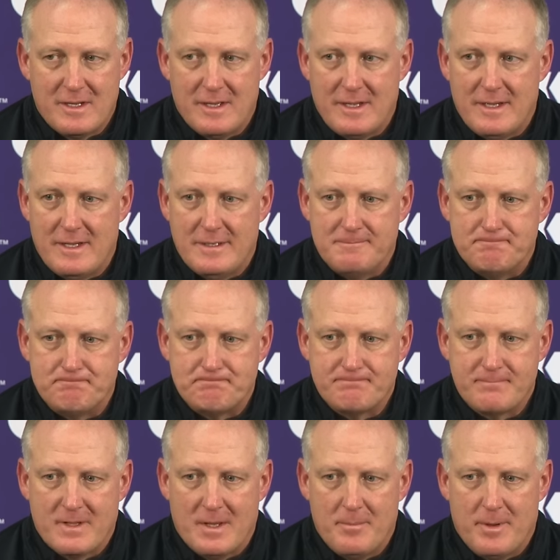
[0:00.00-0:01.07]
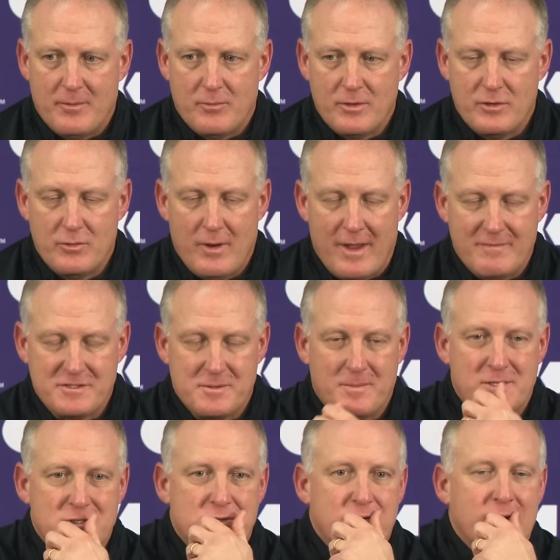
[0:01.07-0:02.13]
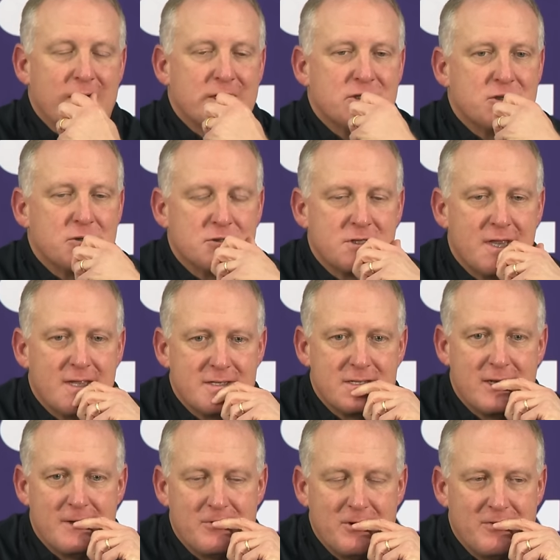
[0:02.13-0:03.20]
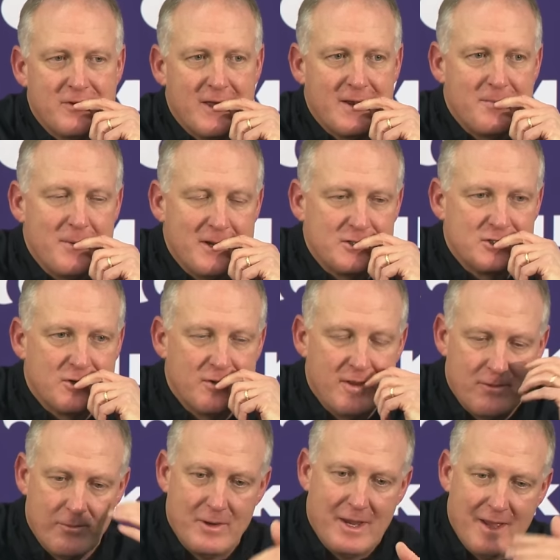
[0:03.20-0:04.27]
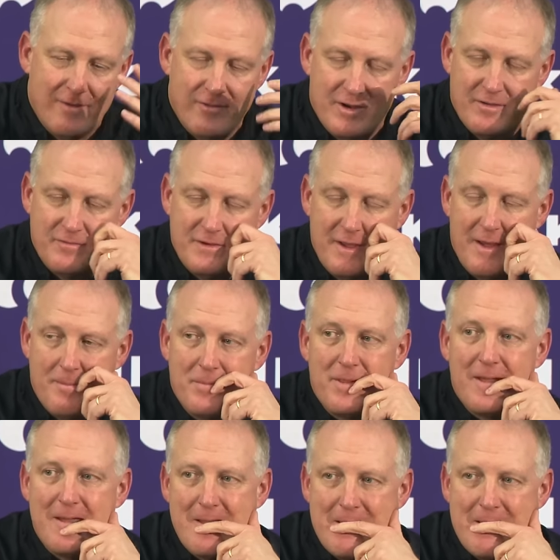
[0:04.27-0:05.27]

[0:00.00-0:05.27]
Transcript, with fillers: Um, but we do have some injury issues that uh, we've got to make sure that we have enough depth.